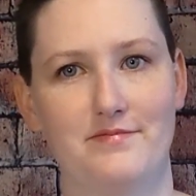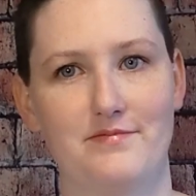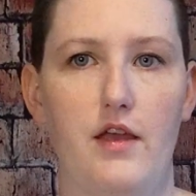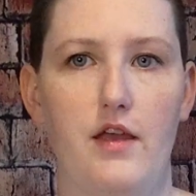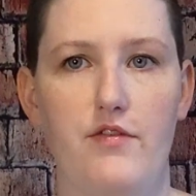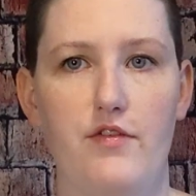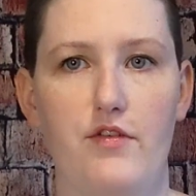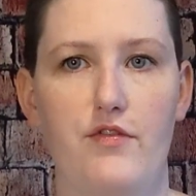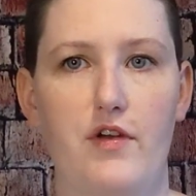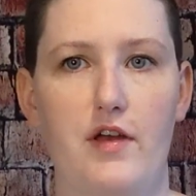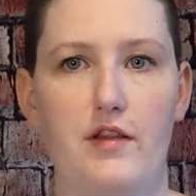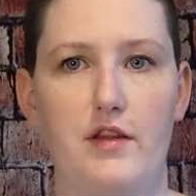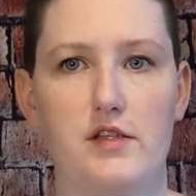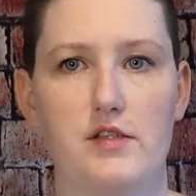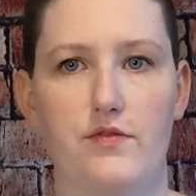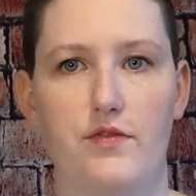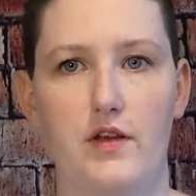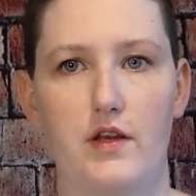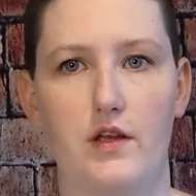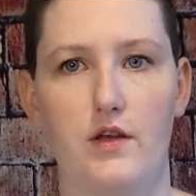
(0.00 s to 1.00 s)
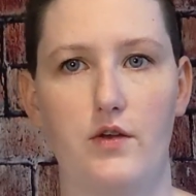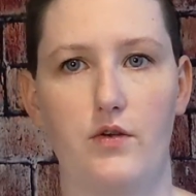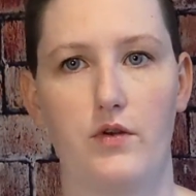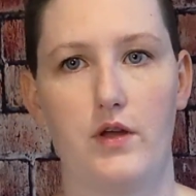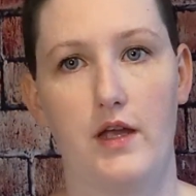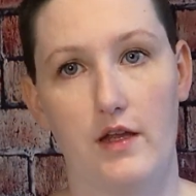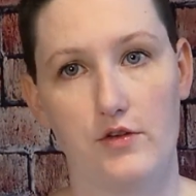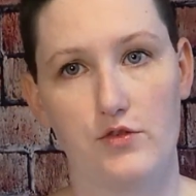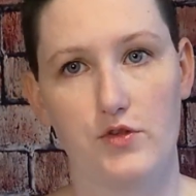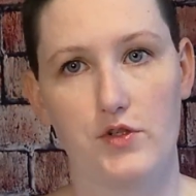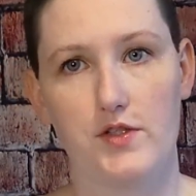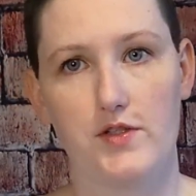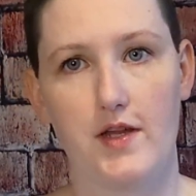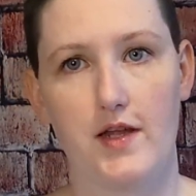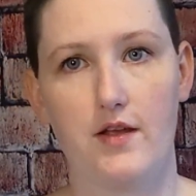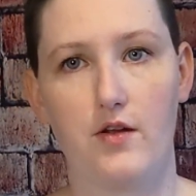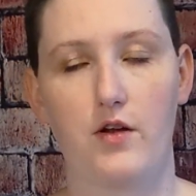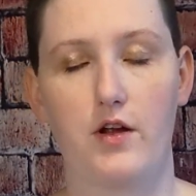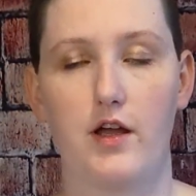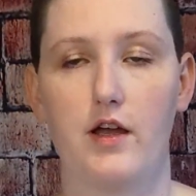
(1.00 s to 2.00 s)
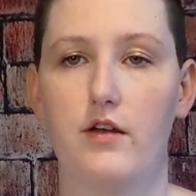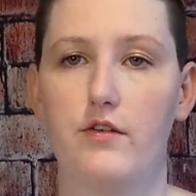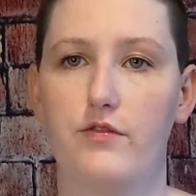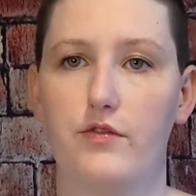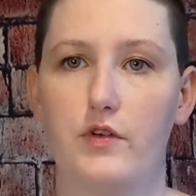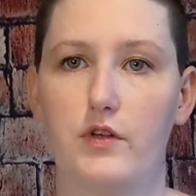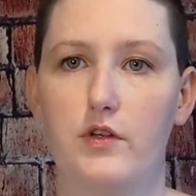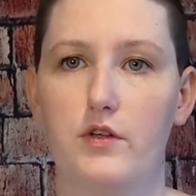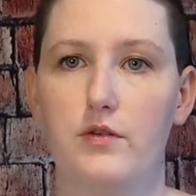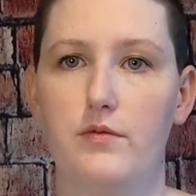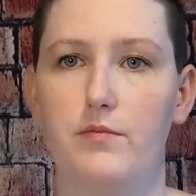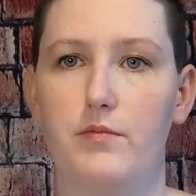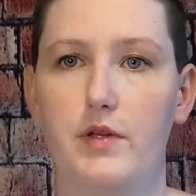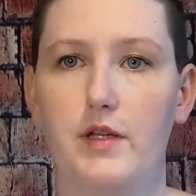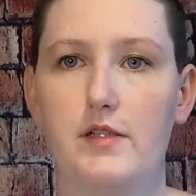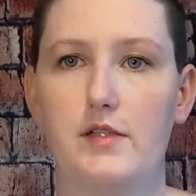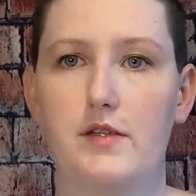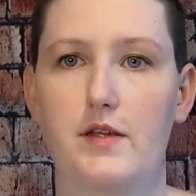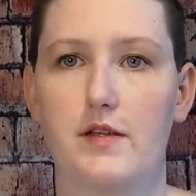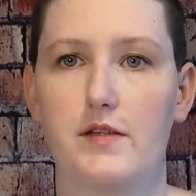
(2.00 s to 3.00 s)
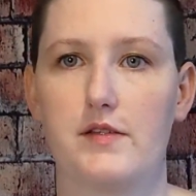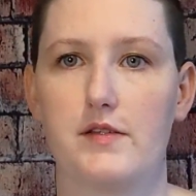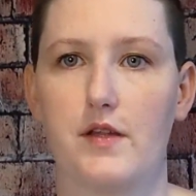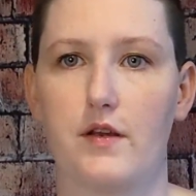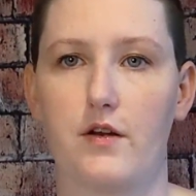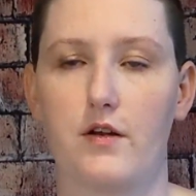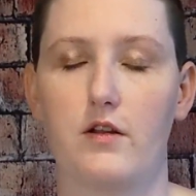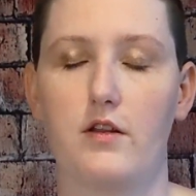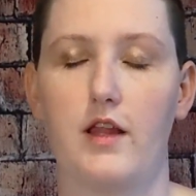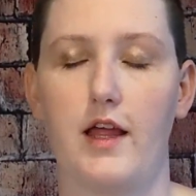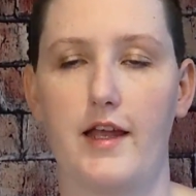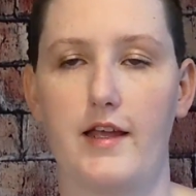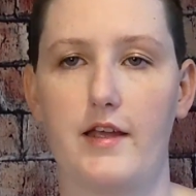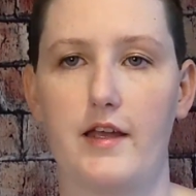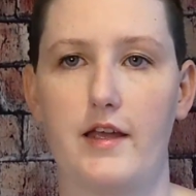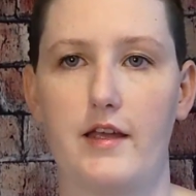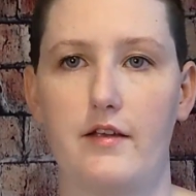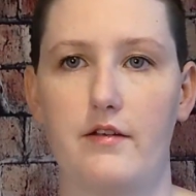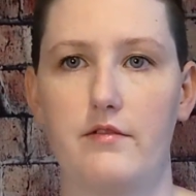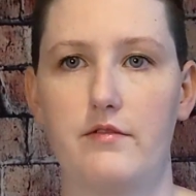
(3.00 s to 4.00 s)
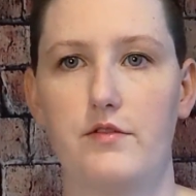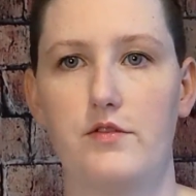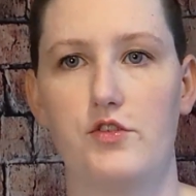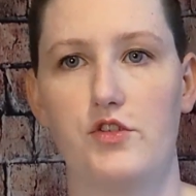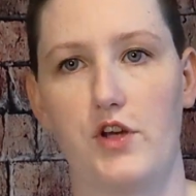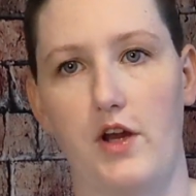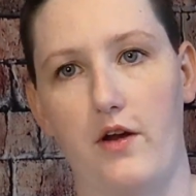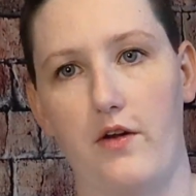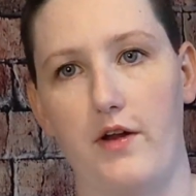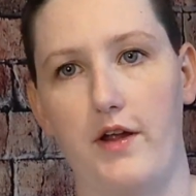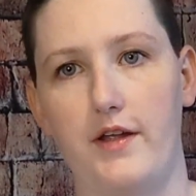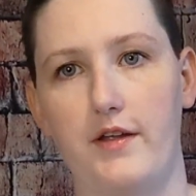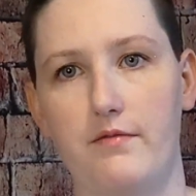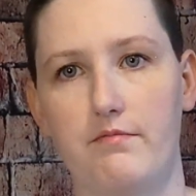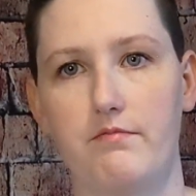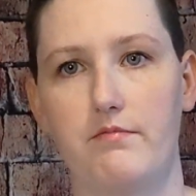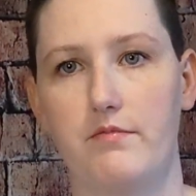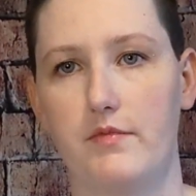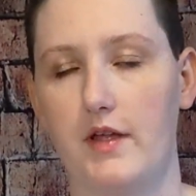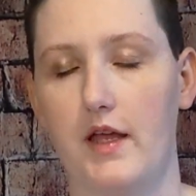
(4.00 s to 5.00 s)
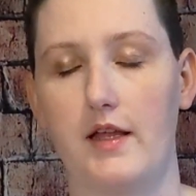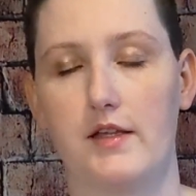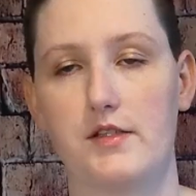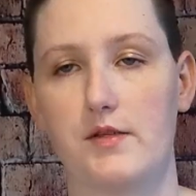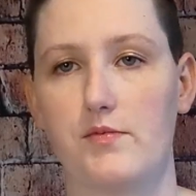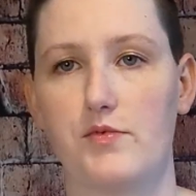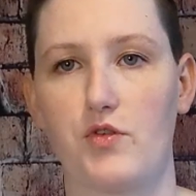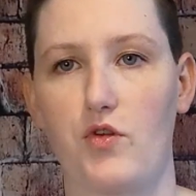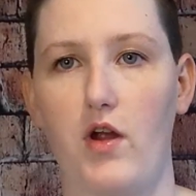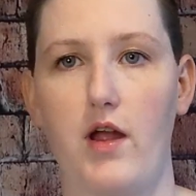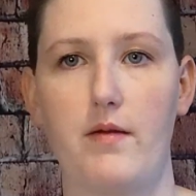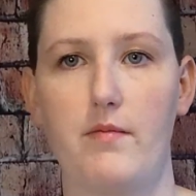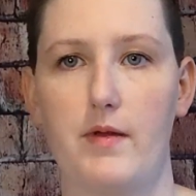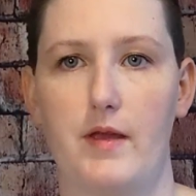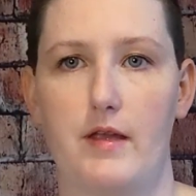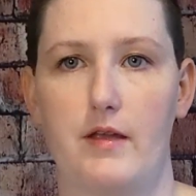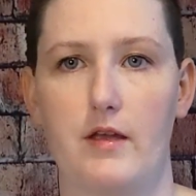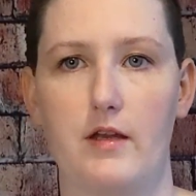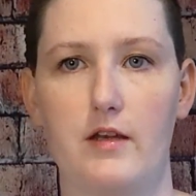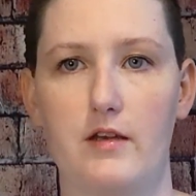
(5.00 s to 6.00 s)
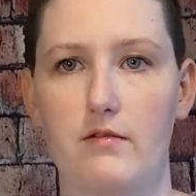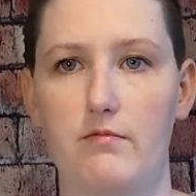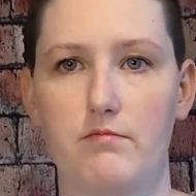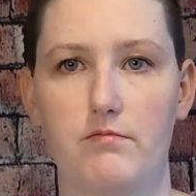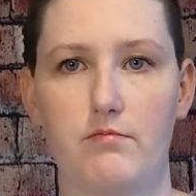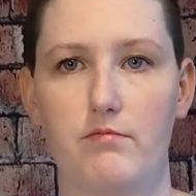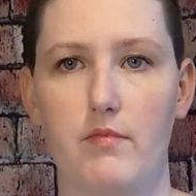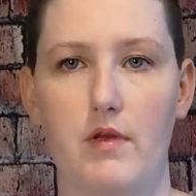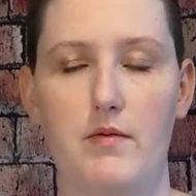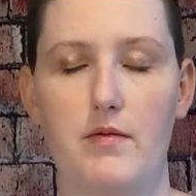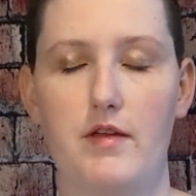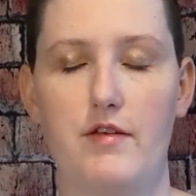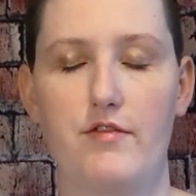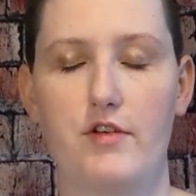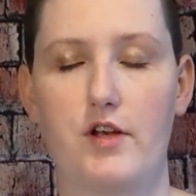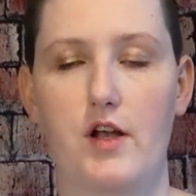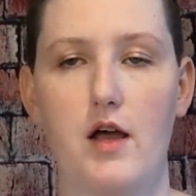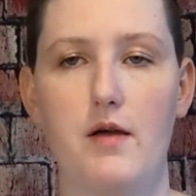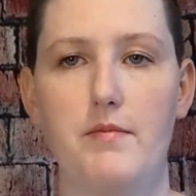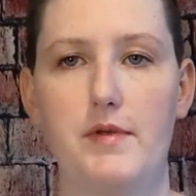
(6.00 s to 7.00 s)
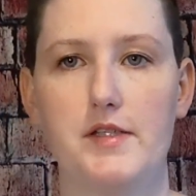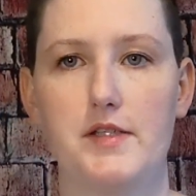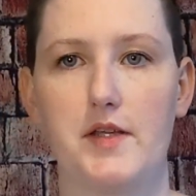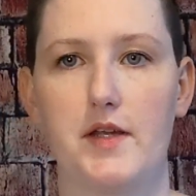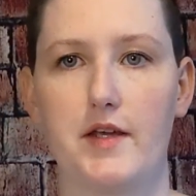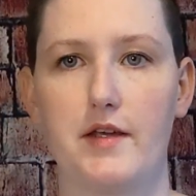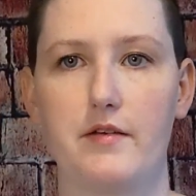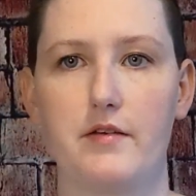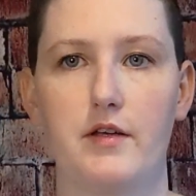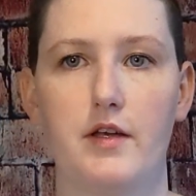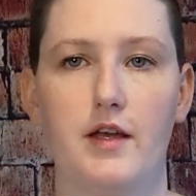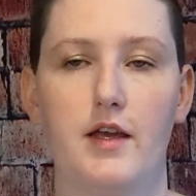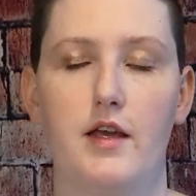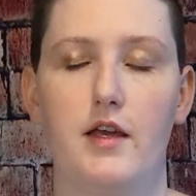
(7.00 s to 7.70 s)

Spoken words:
If you found this video interesting or helpful, please consider liking, sharing, and subscribing, and maybe even commenting.